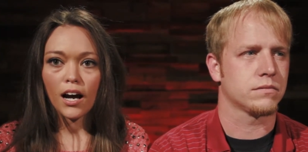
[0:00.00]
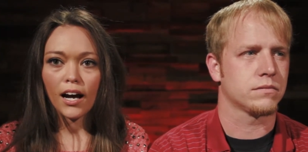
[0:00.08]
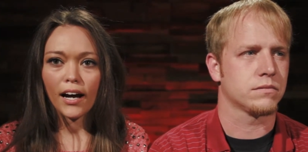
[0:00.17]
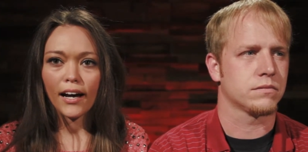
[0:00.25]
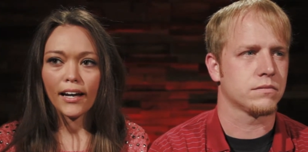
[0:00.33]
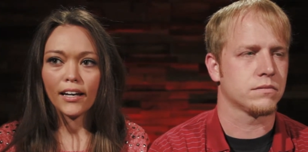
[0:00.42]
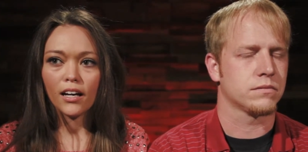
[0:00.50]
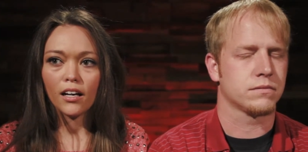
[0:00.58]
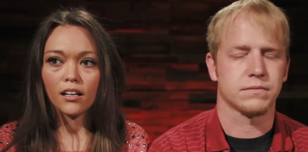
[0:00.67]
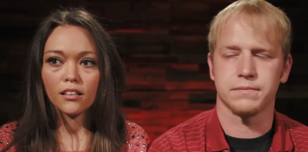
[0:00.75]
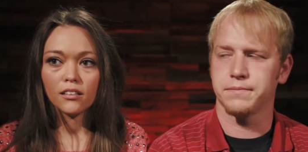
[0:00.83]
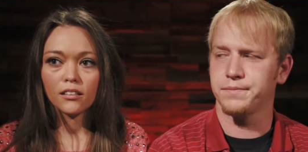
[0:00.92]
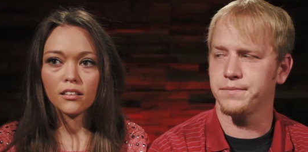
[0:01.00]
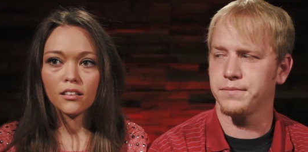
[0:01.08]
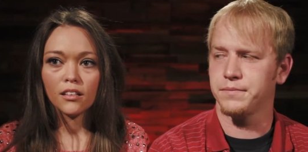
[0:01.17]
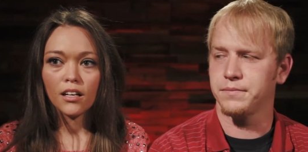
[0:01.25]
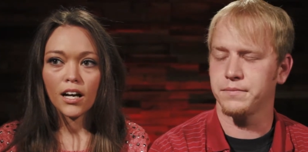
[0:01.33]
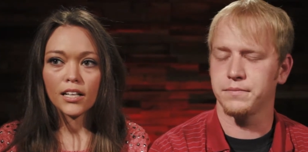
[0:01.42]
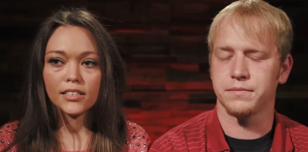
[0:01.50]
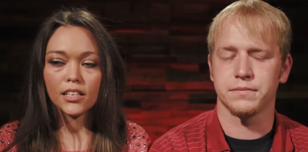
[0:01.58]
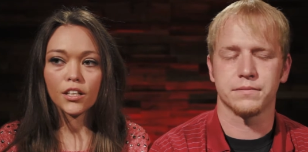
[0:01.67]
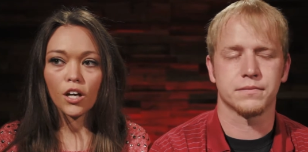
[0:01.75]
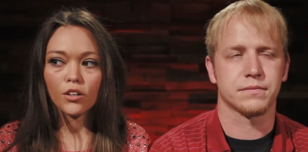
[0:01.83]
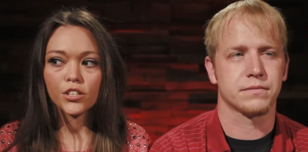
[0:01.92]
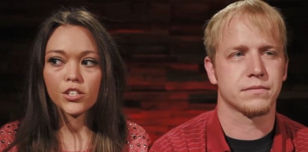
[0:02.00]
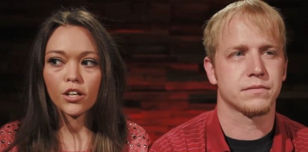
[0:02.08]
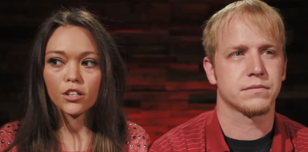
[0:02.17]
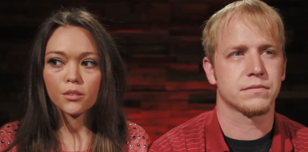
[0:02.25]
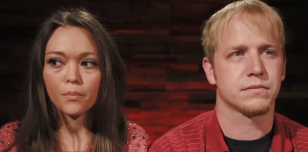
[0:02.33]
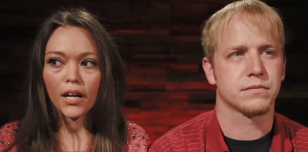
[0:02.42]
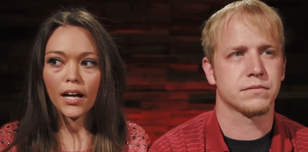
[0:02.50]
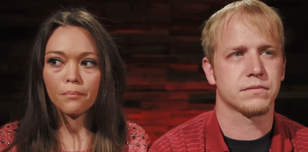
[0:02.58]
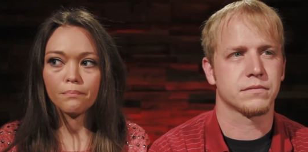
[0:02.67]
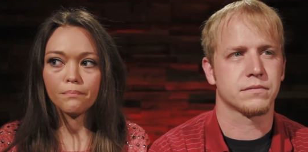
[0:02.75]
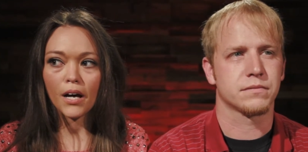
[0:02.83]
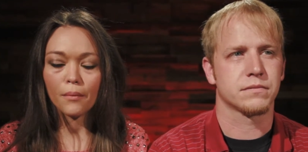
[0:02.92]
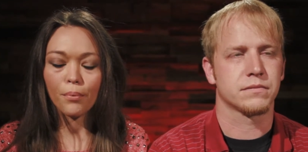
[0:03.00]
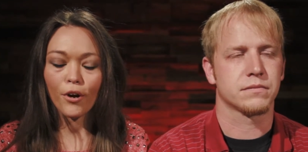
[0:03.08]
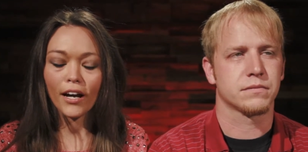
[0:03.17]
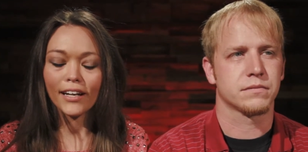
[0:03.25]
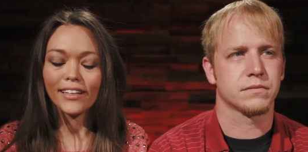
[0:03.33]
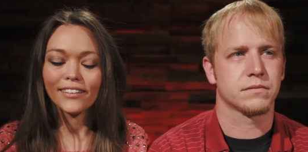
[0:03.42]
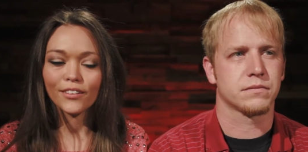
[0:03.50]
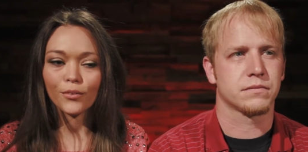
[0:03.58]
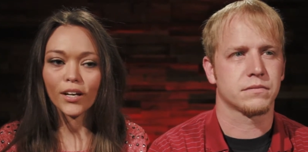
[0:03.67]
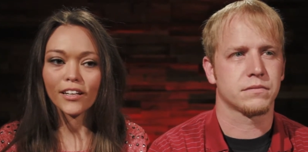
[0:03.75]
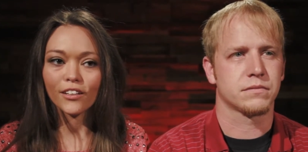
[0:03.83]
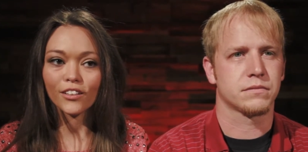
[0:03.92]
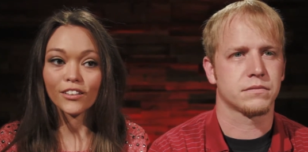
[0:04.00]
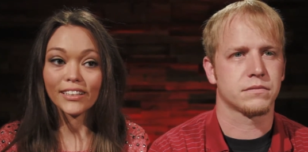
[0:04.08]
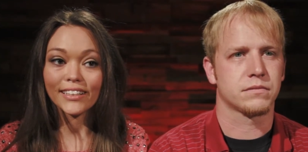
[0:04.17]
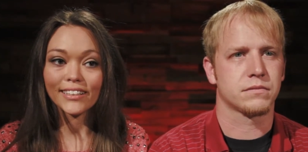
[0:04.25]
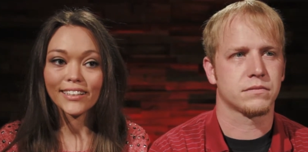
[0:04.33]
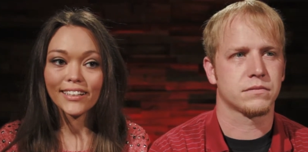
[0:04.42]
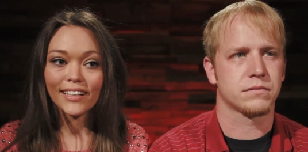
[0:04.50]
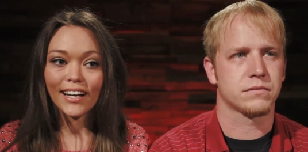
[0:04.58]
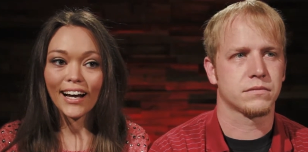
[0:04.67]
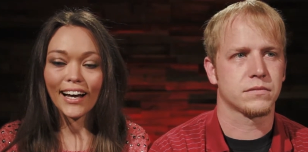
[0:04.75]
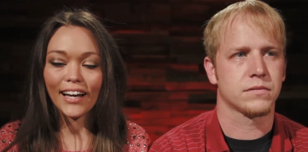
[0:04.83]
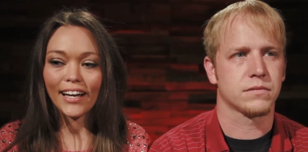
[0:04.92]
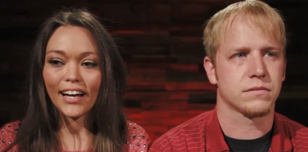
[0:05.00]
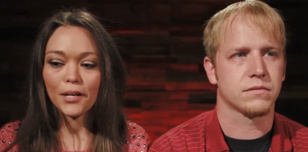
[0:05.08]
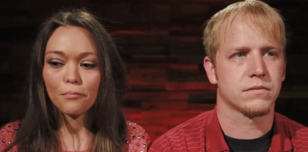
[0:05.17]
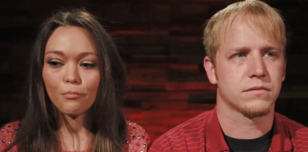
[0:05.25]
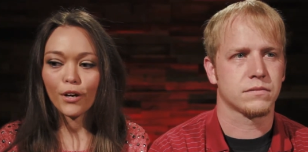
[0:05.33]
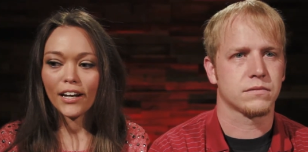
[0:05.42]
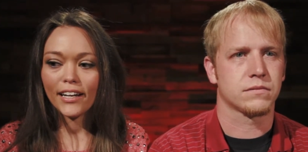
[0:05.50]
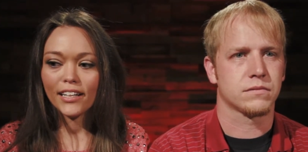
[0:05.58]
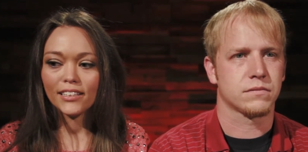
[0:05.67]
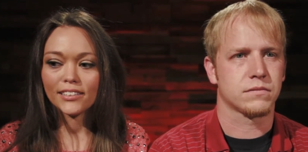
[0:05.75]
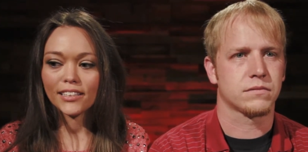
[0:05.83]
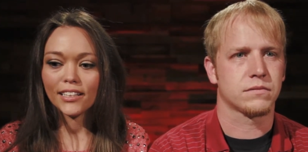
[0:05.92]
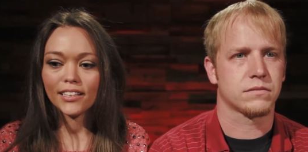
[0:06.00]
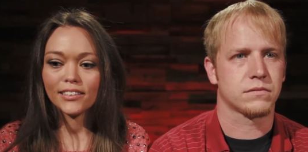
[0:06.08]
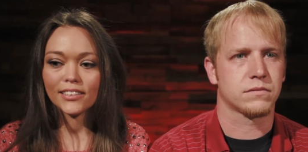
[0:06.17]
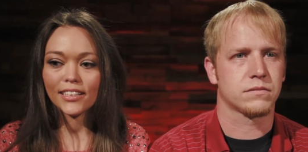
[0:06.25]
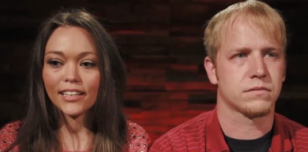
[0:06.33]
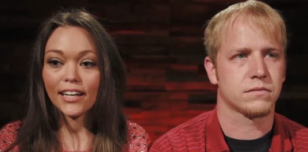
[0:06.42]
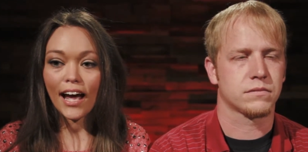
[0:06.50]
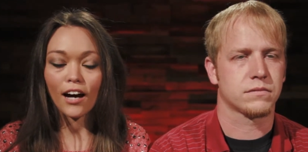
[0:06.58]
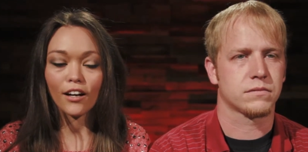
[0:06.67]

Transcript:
Speaker 1: I uh, I didn't go to church, but I, I prayed regularly. I, I prayed to to get